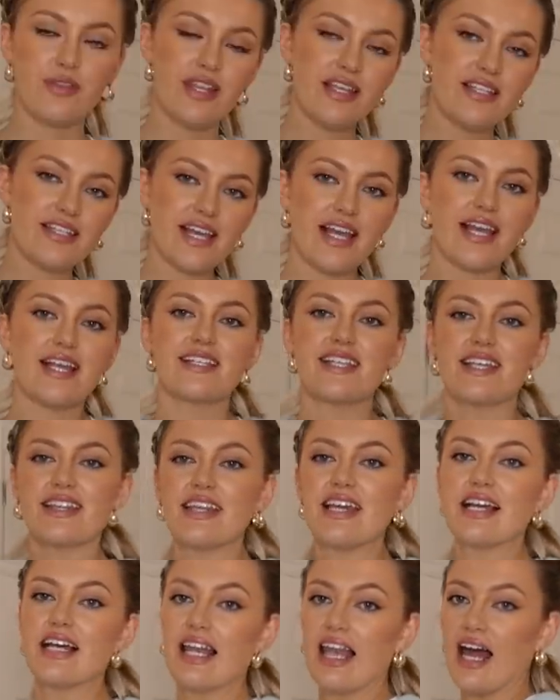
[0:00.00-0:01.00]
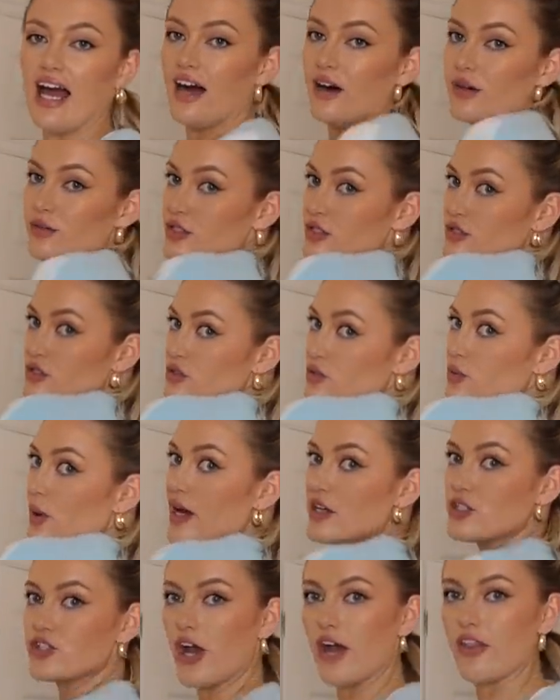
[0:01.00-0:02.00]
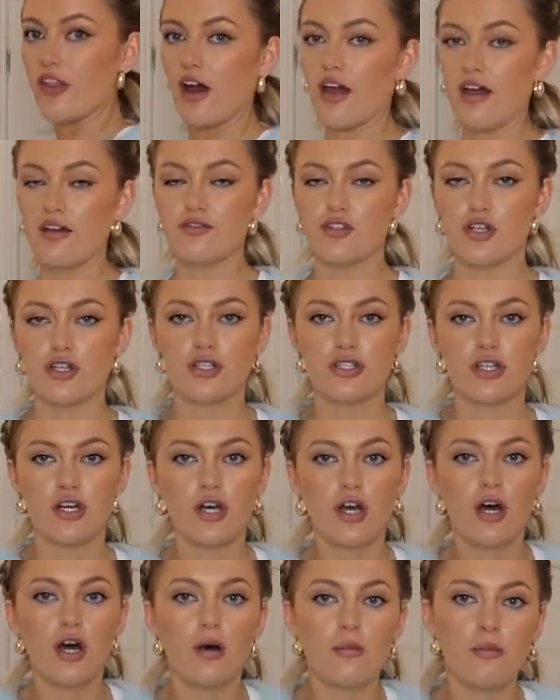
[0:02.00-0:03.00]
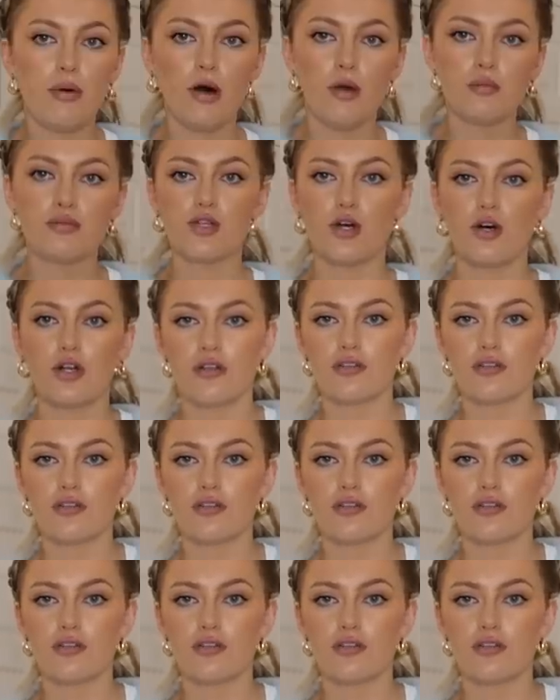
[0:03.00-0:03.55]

This is the cloud sweatshirt that I have just popped on.